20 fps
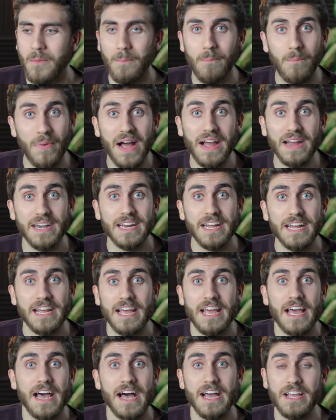But
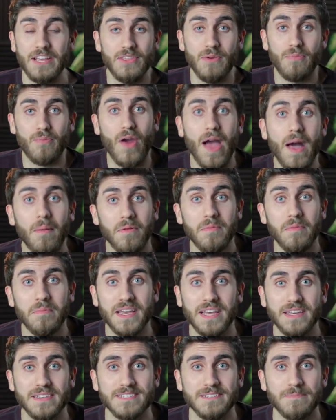uh, the problem
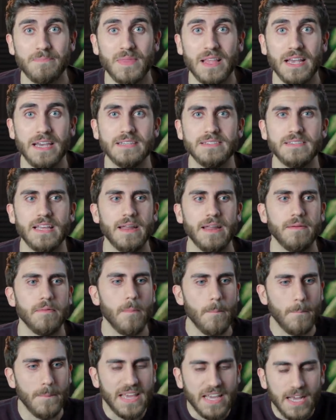is, is that
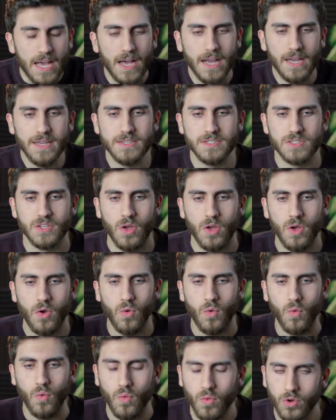because
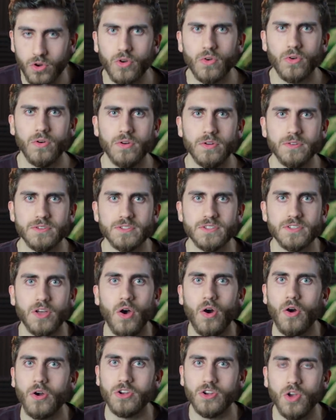girls
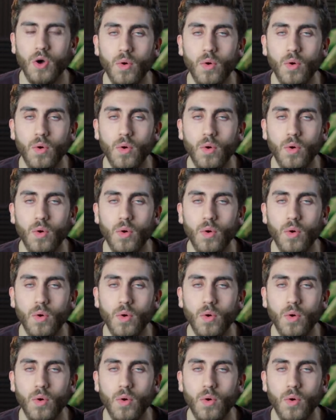are